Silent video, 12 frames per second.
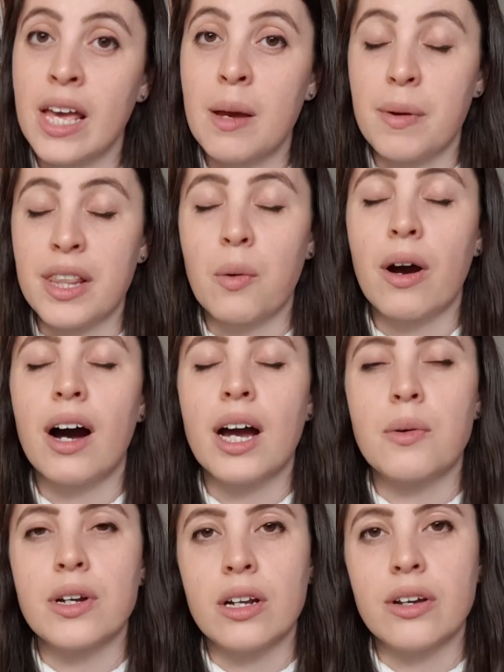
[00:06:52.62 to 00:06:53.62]
But the what I
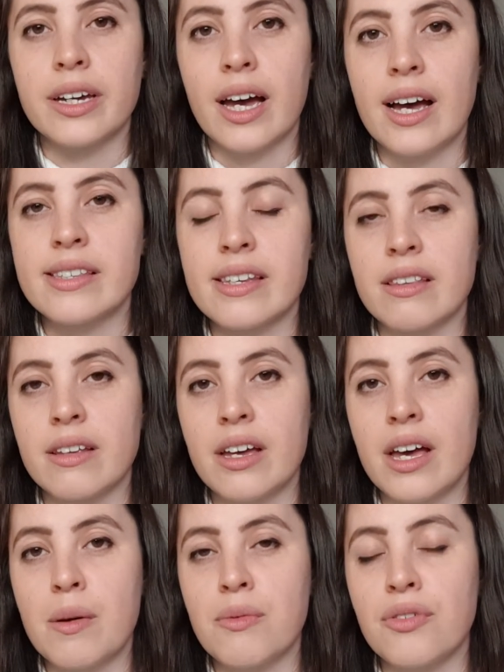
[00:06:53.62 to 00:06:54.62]
would look at
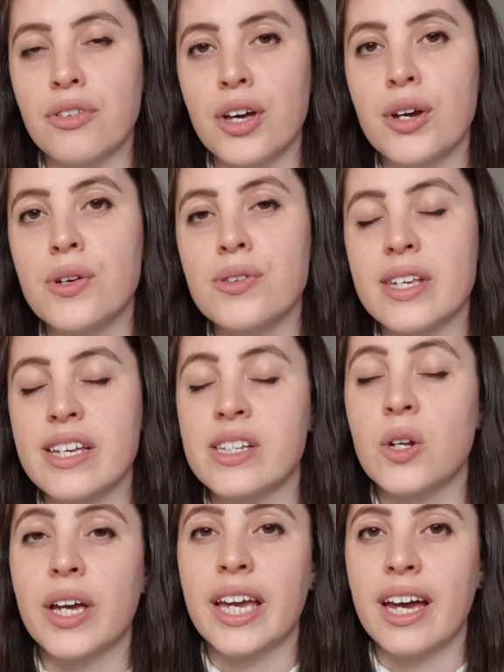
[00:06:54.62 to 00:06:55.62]
um, for those is
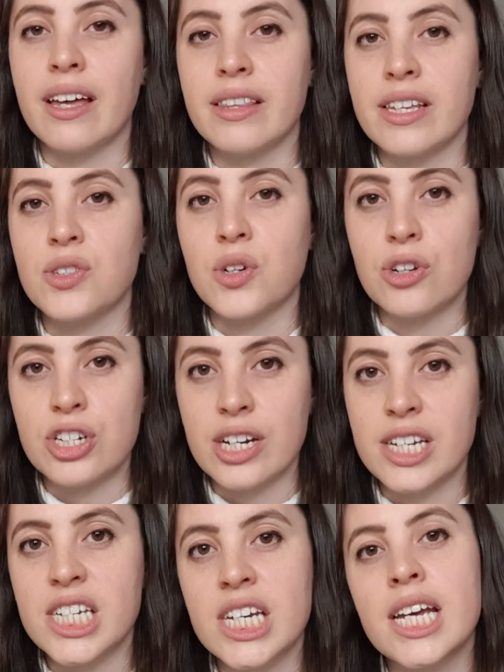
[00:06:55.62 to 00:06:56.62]
looking at the
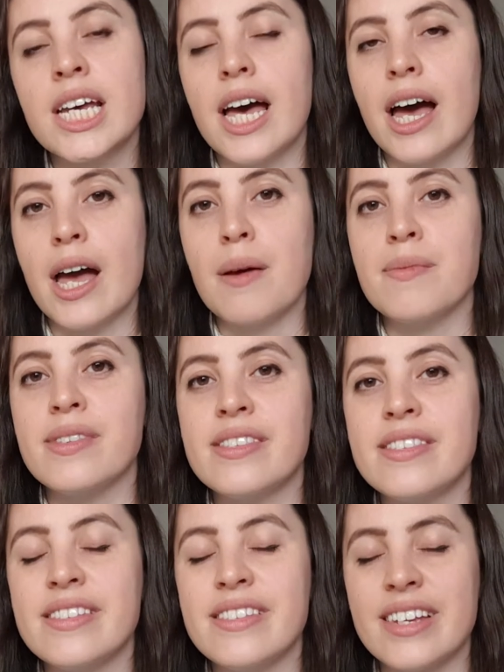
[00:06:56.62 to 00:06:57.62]
Scottish um,
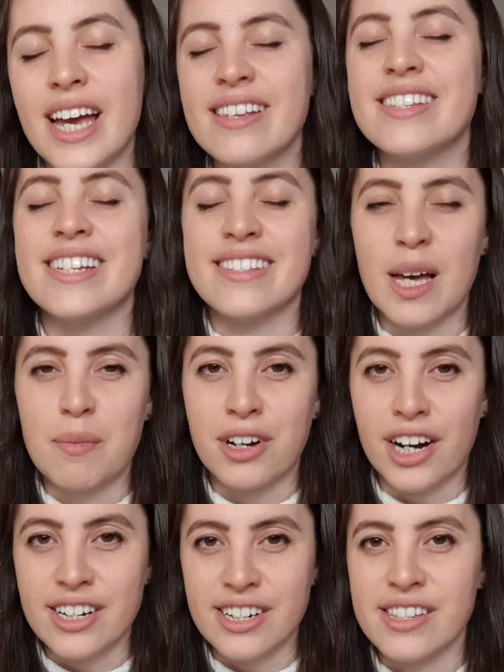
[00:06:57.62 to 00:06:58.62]
SDCEP
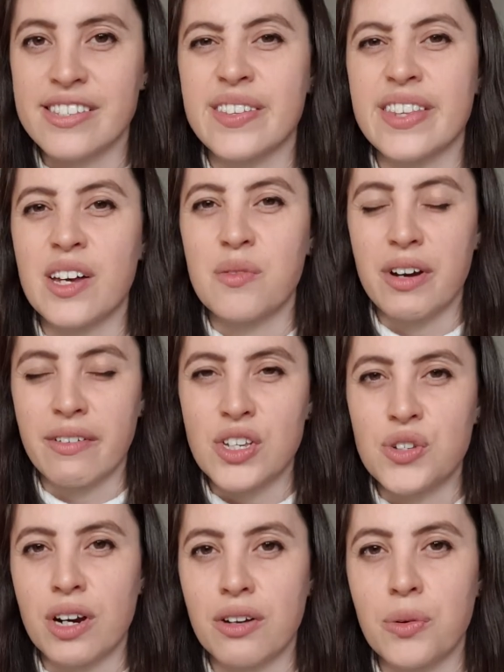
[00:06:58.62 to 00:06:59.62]
guidance, so that's very
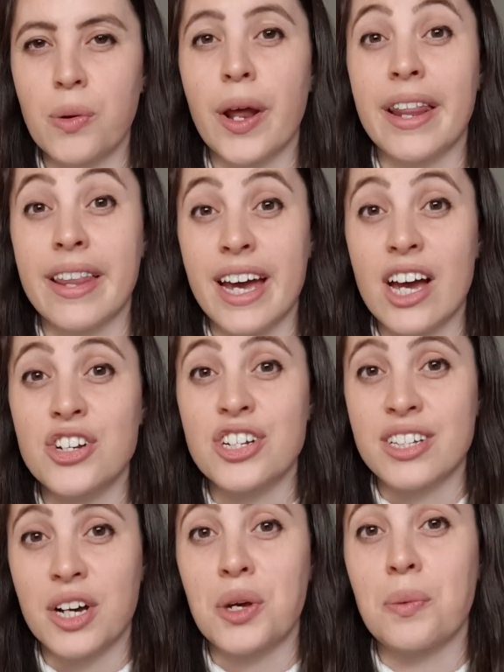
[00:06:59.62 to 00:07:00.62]
straightforward, and they actually
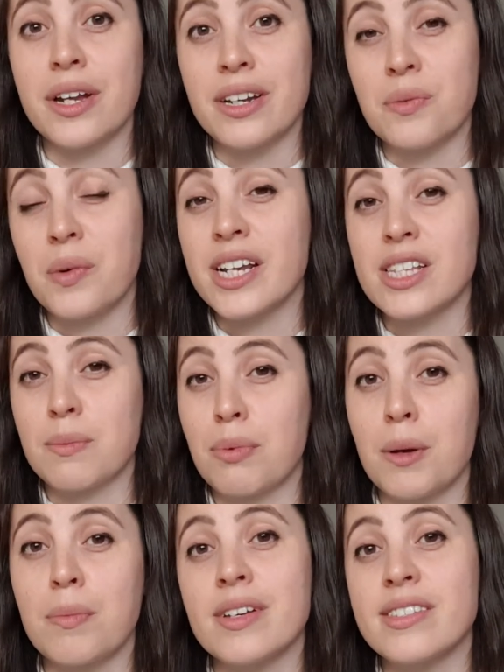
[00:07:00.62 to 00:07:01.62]
tell you when, when it's
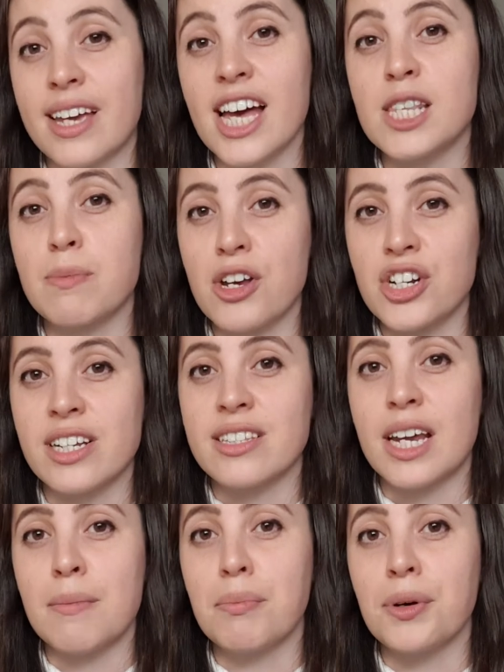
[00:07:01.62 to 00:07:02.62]
appropriate to a specialist
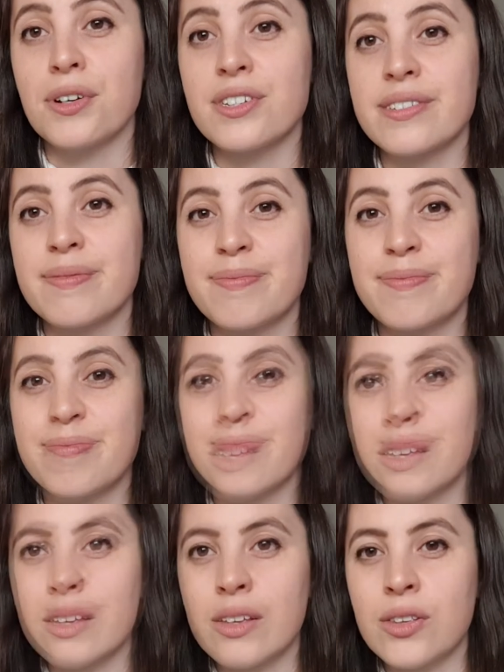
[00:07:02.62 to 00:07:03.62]
input.
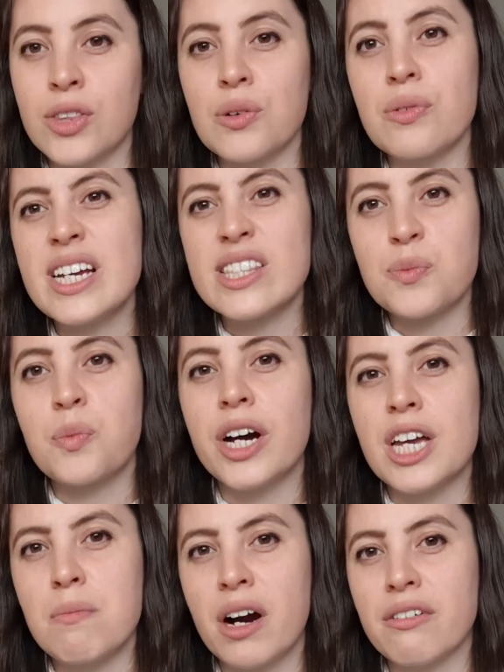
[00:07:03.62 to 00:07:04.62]
The reason why
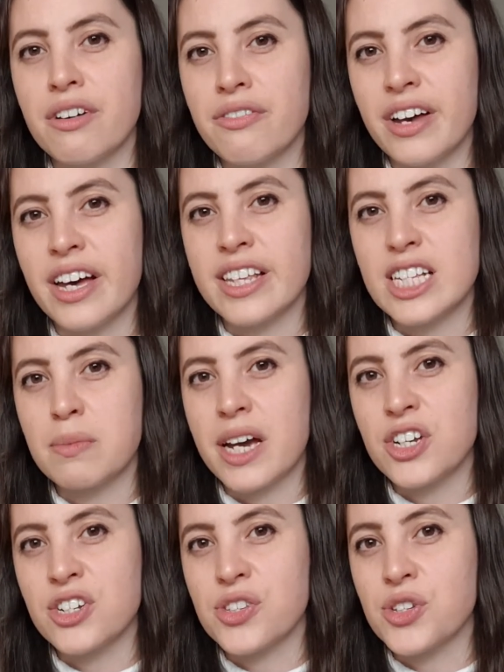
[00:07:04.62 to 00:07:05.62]
you might refer these
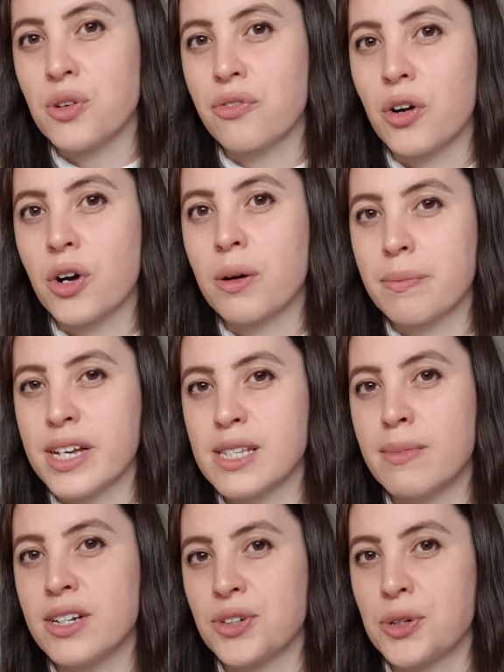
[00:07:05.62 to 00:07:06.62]
patients who've got
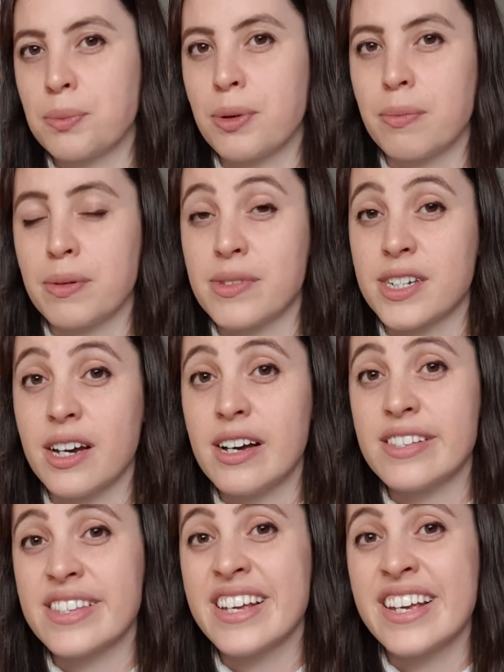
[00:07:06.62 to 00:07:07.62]
complex medical problems to
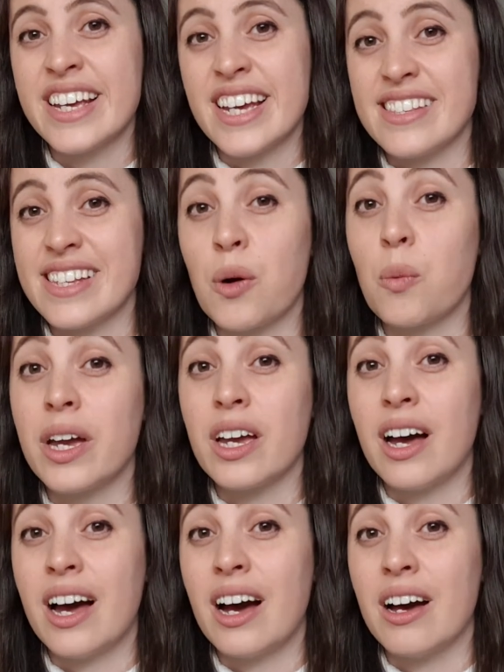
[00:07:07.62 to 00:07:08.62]
us is that we
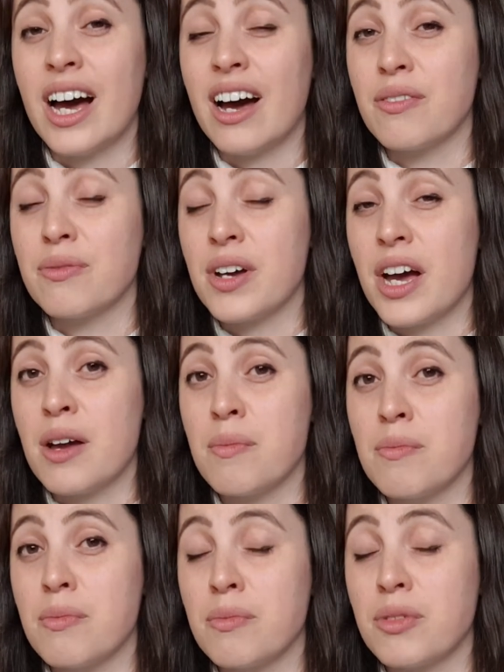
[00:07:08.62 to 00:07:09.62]
have
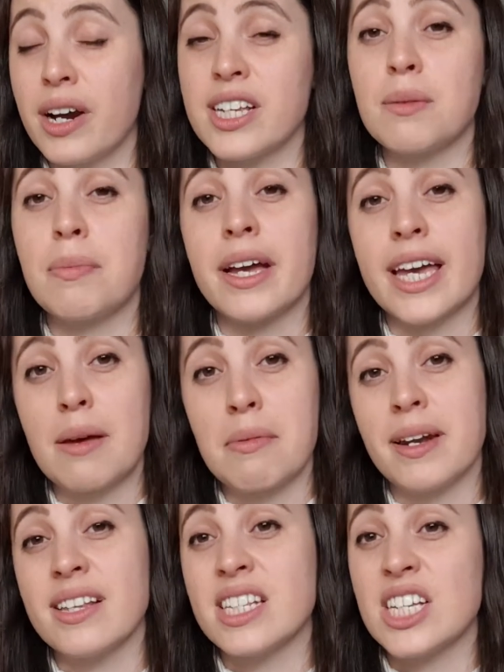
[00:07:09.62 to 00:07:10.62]
um, greater
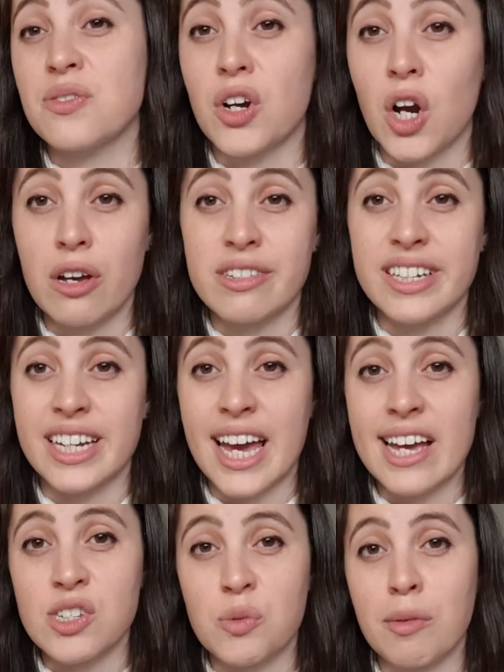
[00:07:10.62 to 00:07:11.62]
capabilities for closer
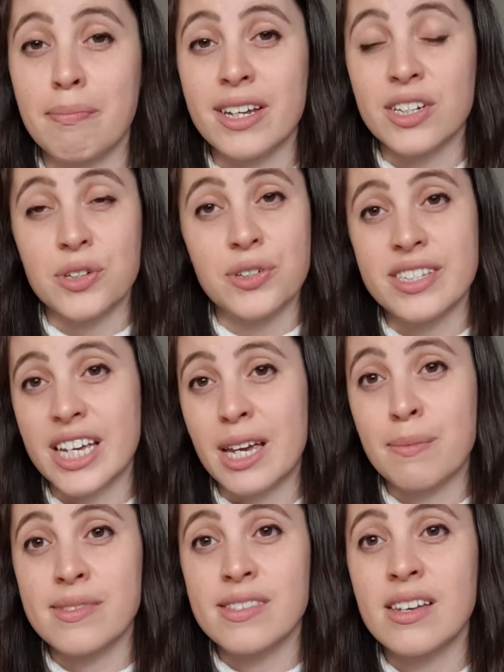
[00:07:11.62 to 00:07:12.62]
liaison with medical
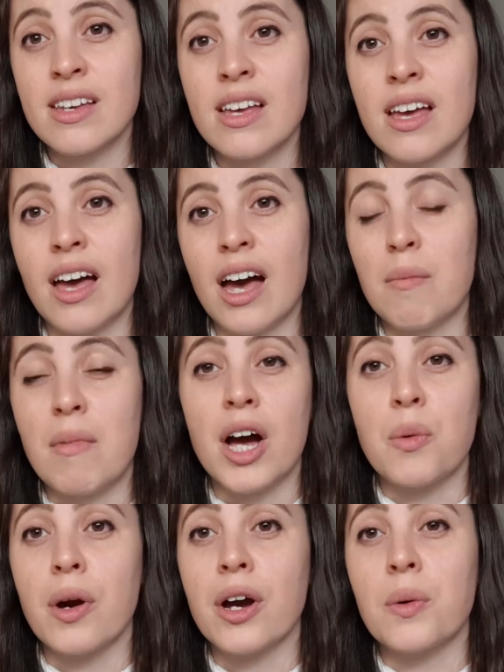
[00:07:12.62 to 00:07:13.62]
teams. Um,
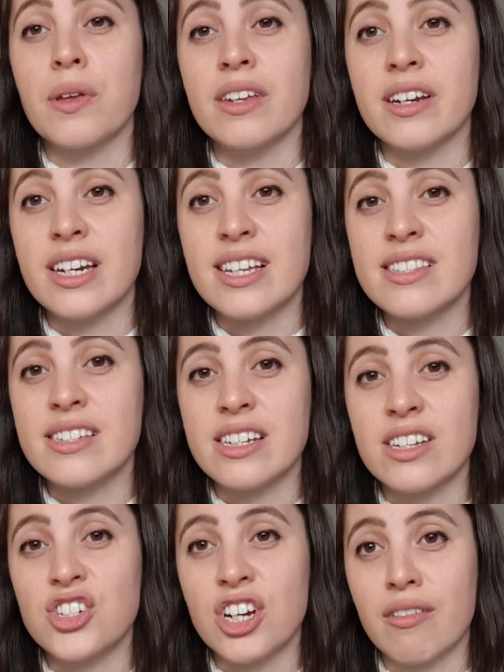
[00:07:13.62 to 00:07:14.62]
I work with an
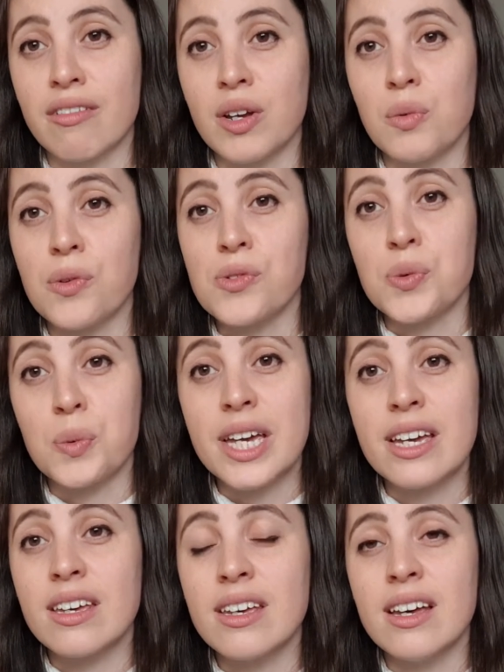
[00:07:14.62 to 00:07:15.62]
anaesthetist generally once a
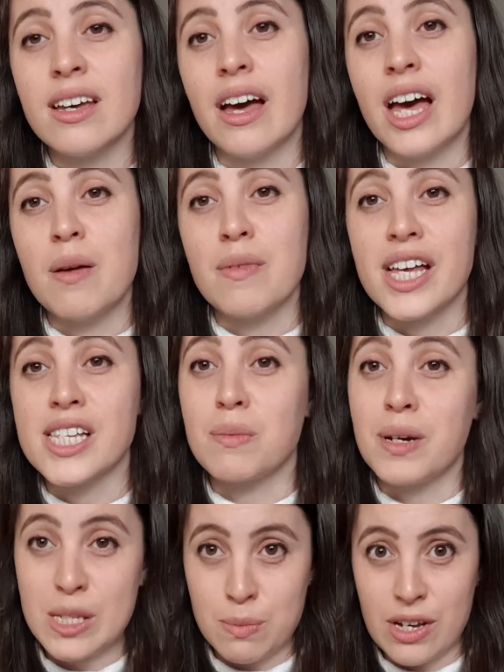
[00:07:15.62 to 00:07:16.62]
week, um, and that's the
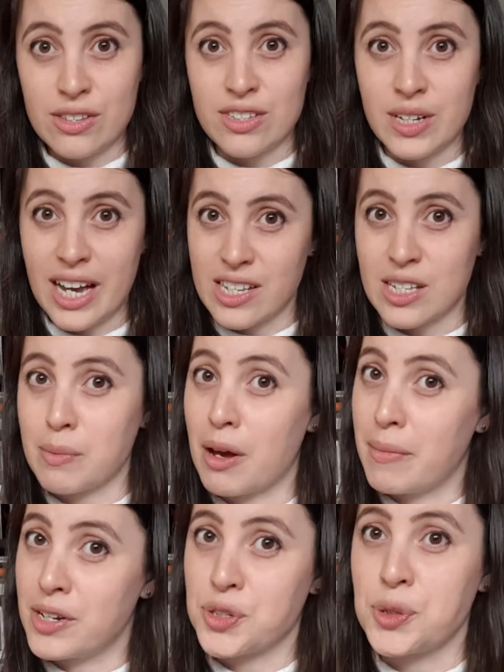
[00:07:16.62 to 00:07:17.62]
best person to ask
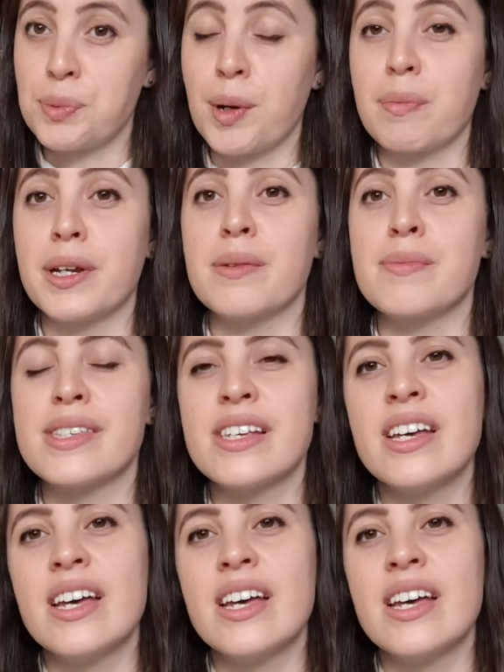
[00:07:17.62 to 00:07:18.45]
about medical problems.